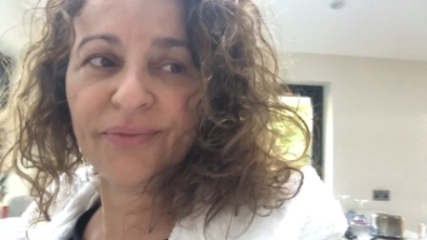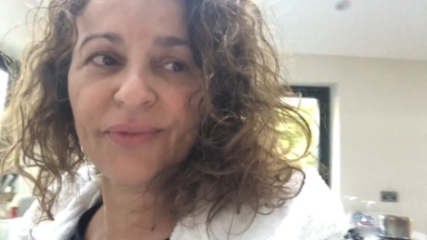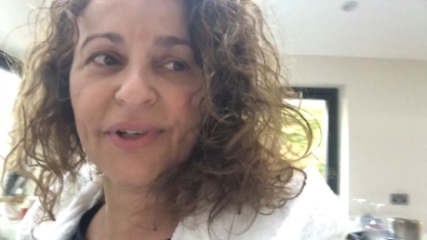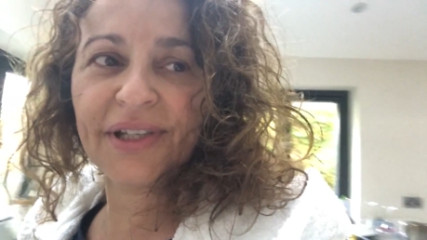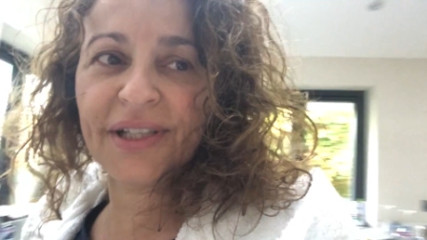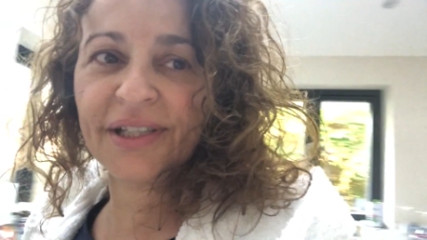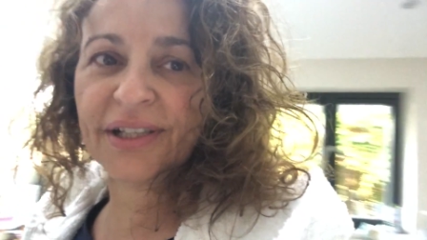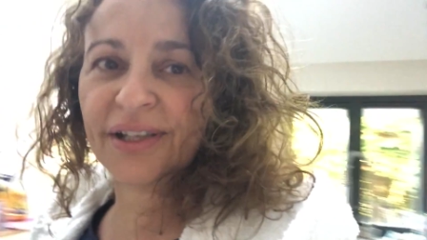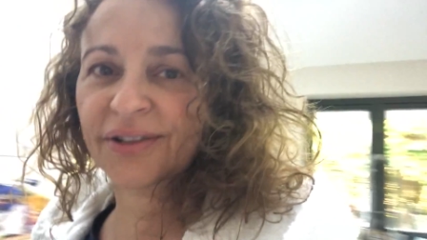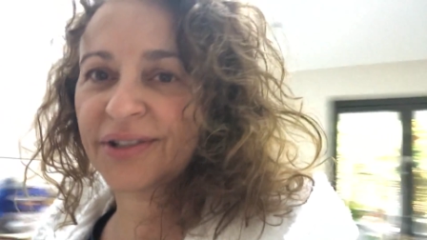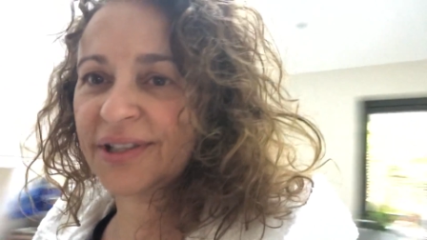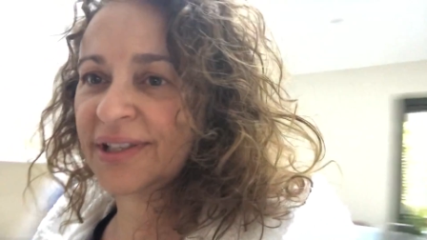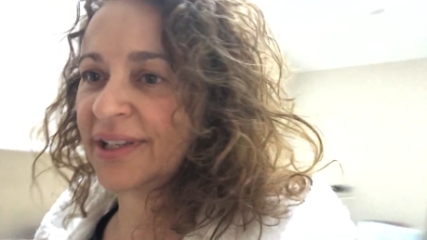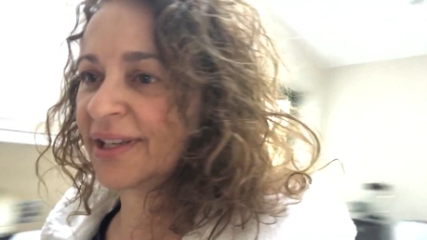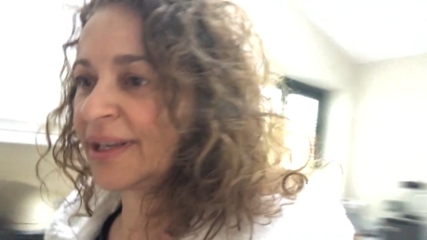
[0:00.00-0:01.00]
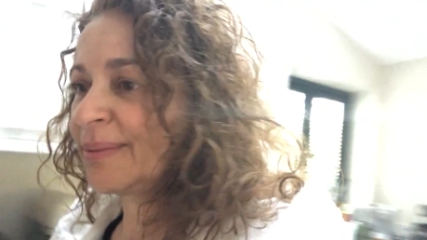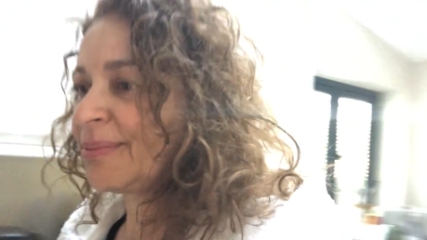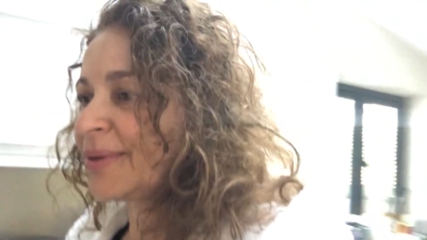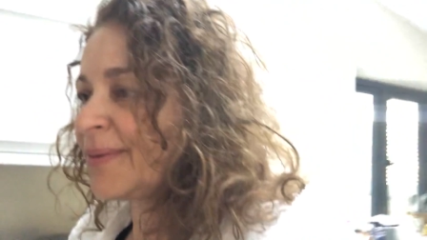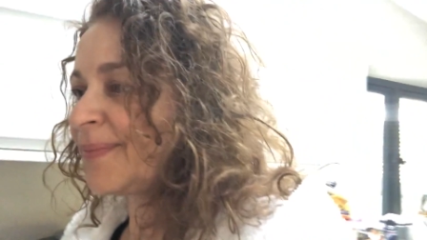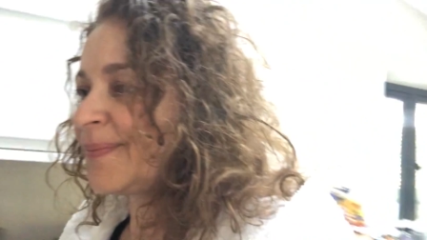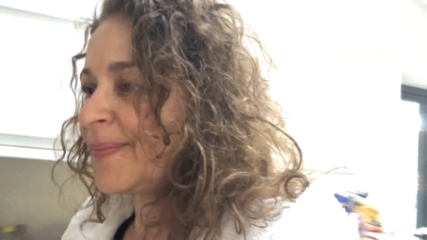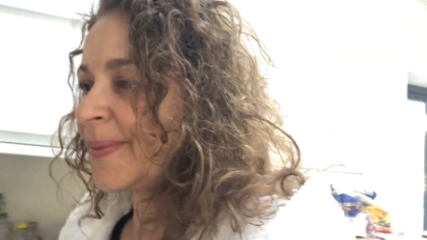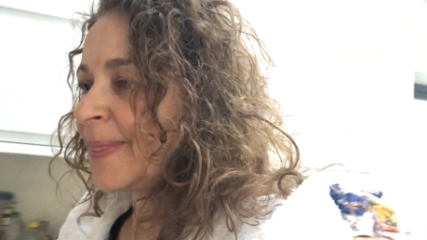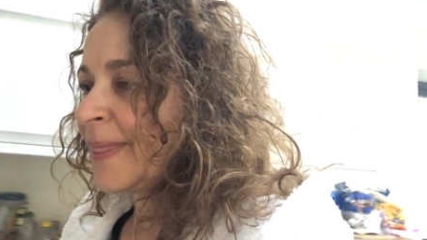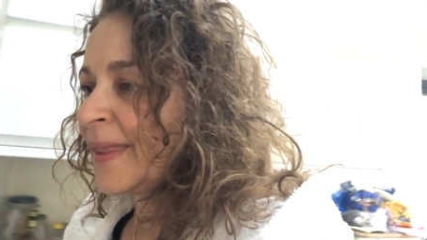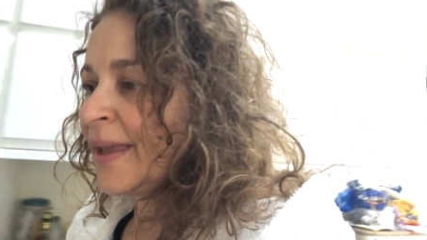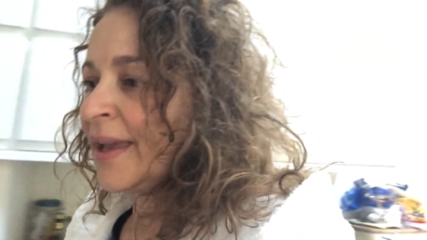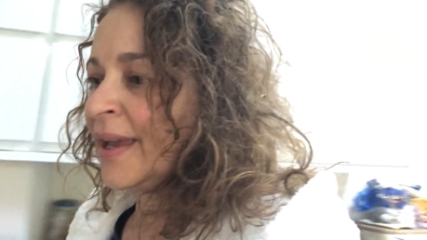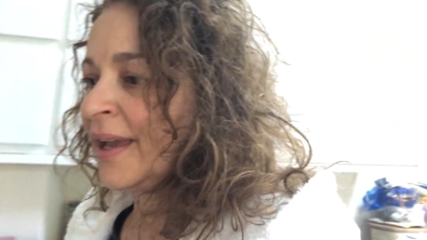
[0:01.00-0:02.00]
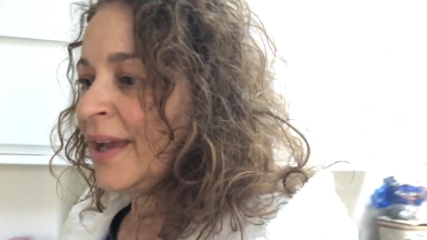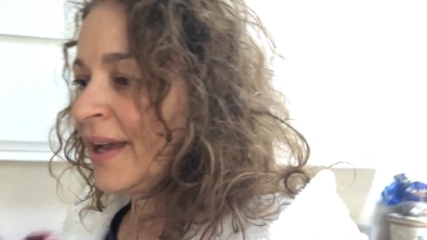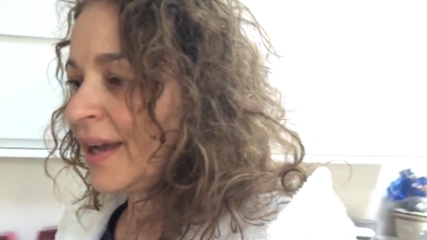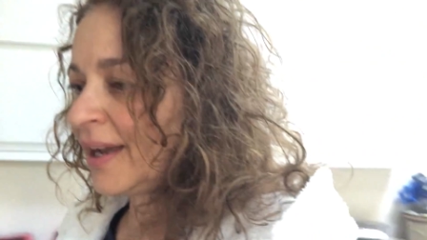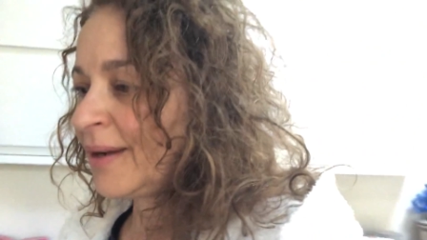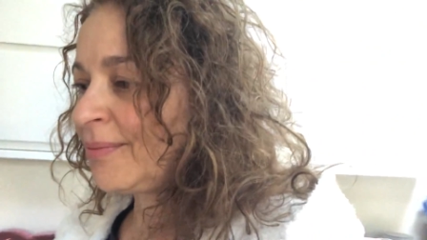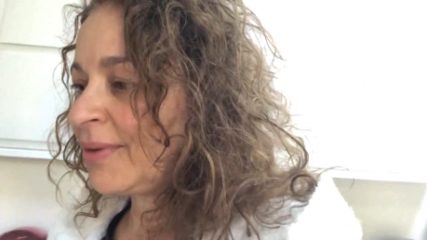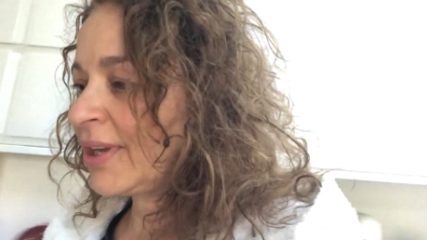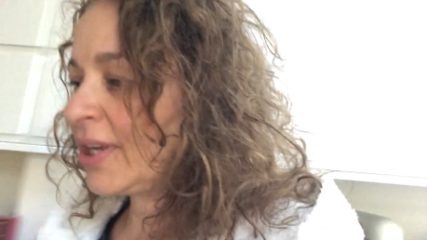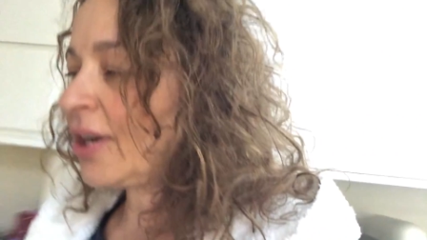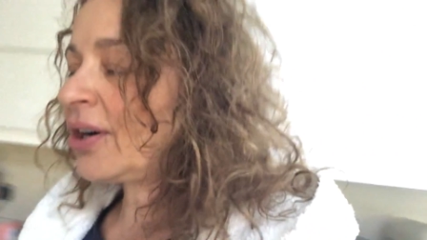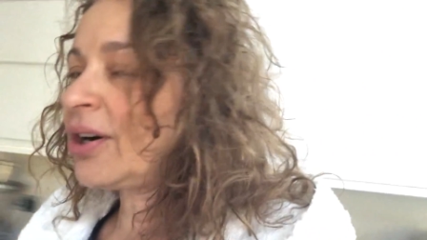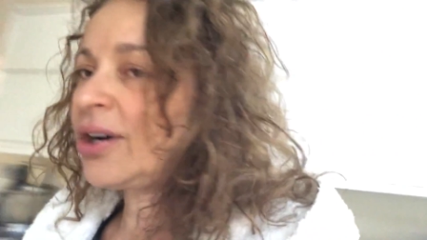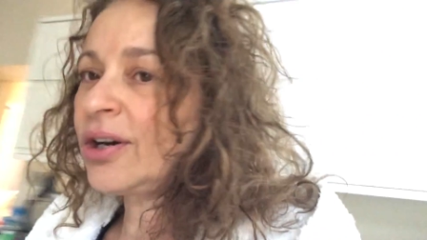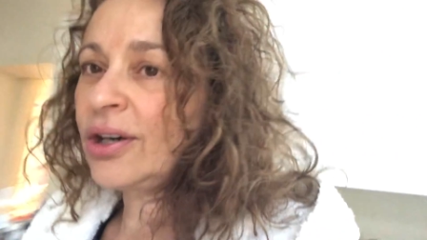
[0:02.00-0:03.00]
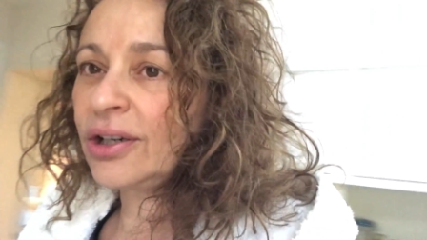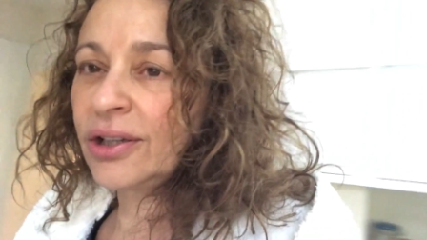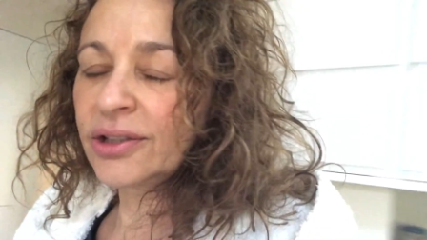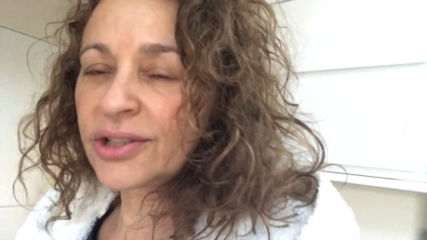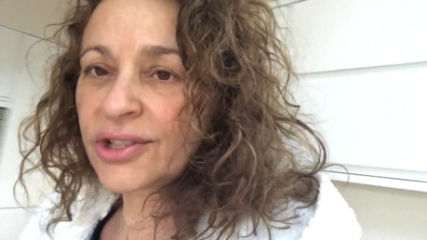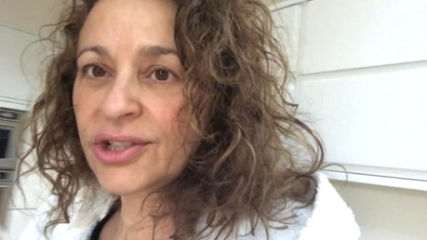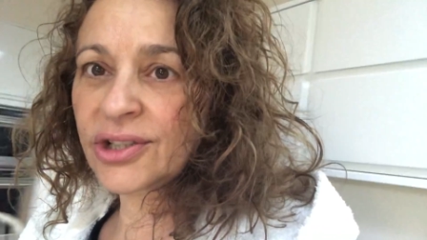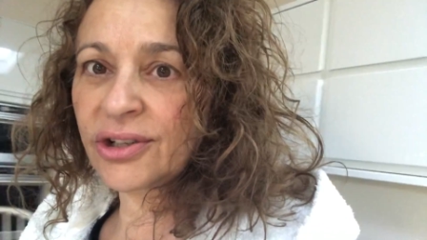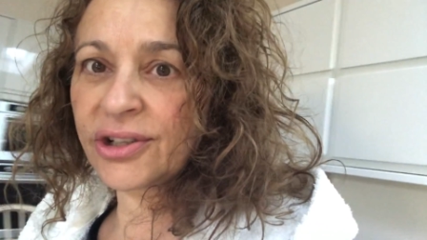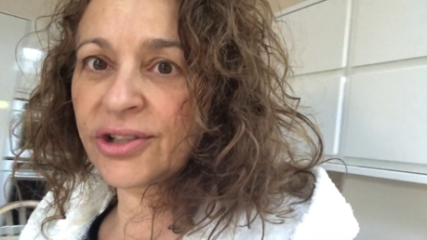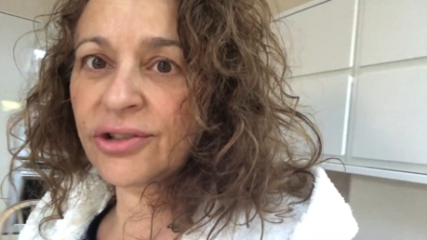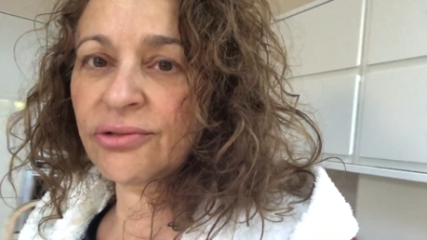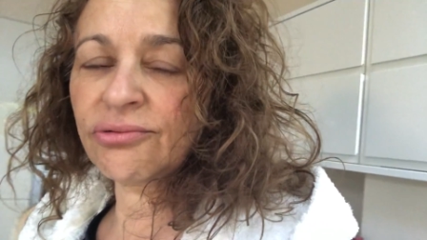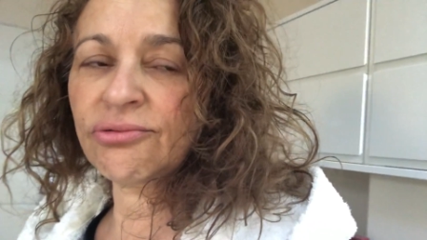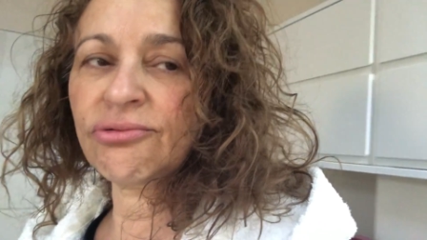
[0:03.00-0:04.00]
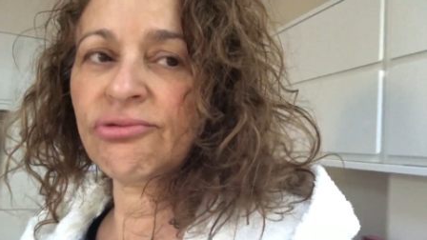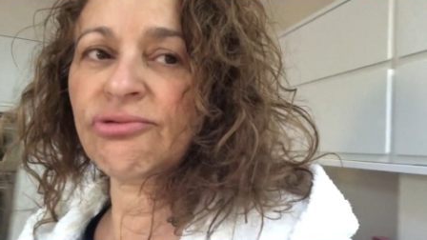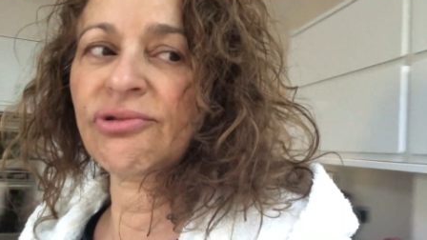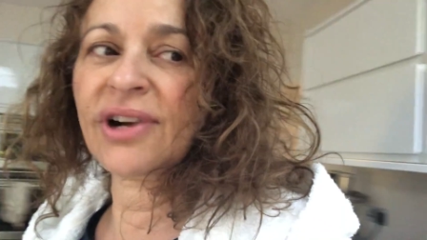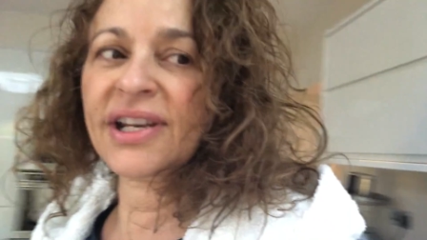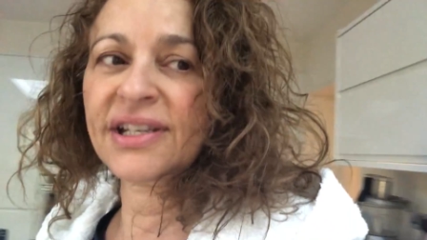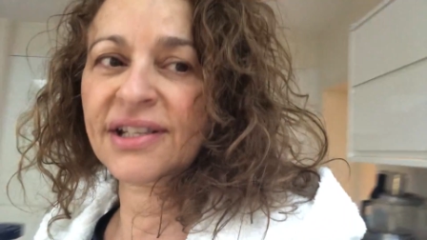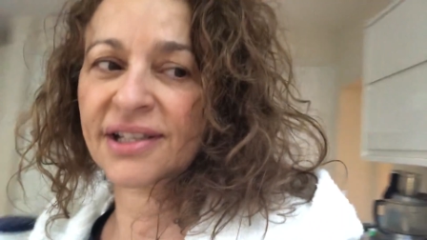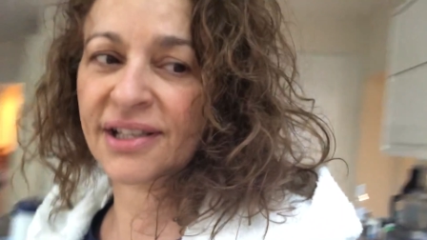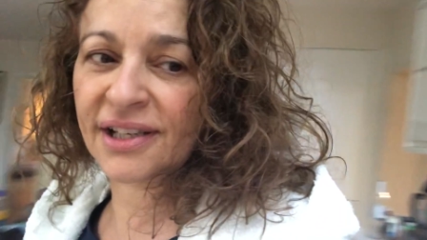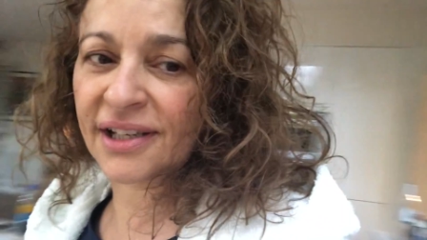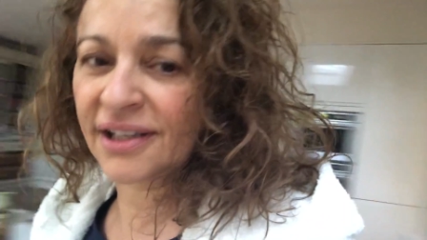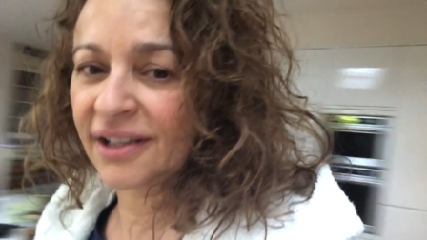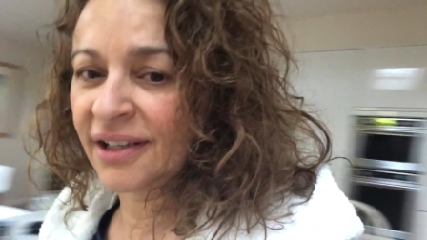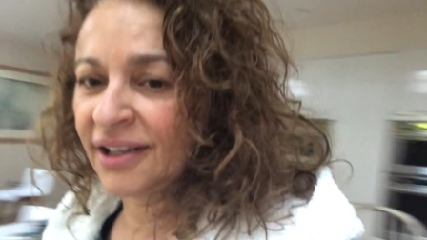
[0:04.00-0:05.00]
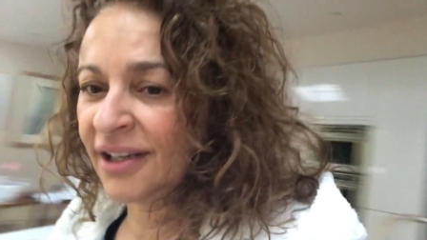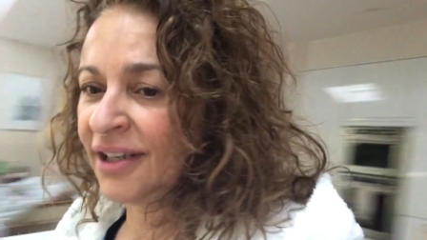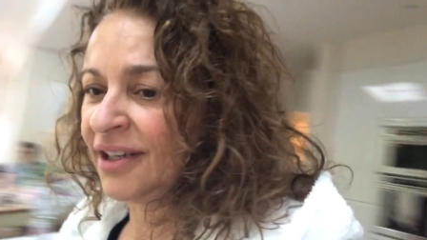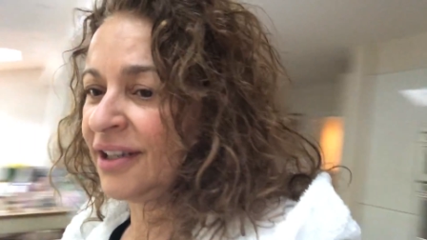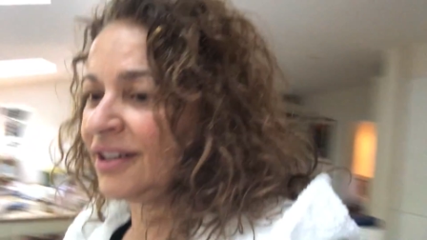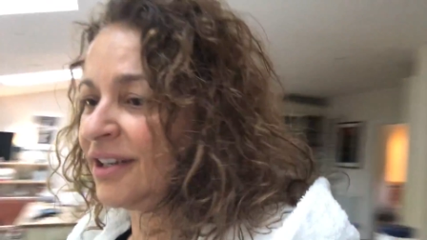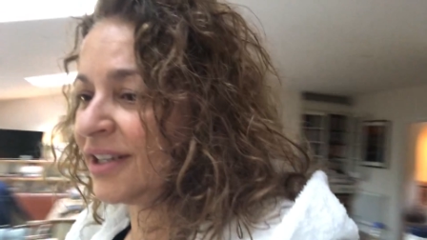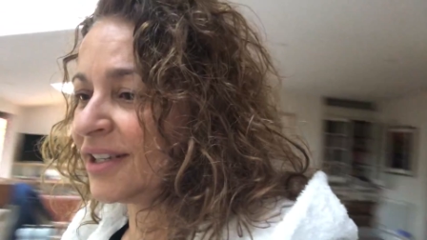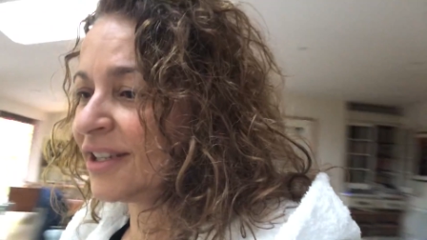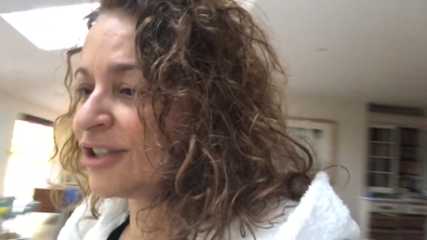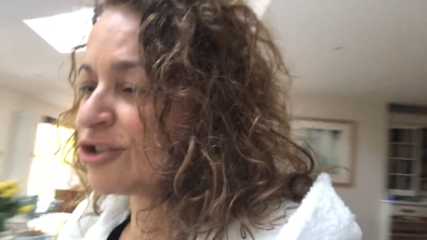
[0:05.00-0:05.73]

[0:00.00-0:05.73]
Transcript: ready to go to sleep, and my heart started racing like a